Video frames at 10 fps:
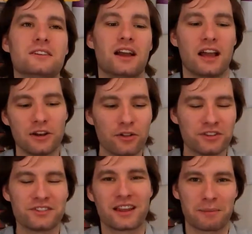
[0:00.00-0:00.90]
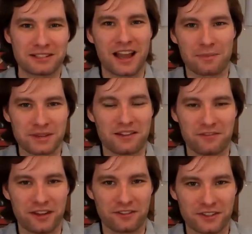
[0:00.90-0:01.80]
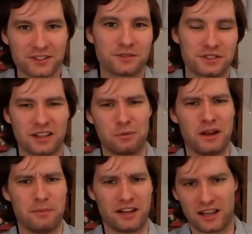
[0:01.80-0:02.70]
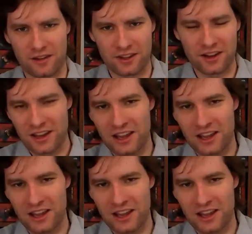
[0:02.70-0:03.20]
know this is like my top 10 favorites, so it's like, wait a minute, Kevin,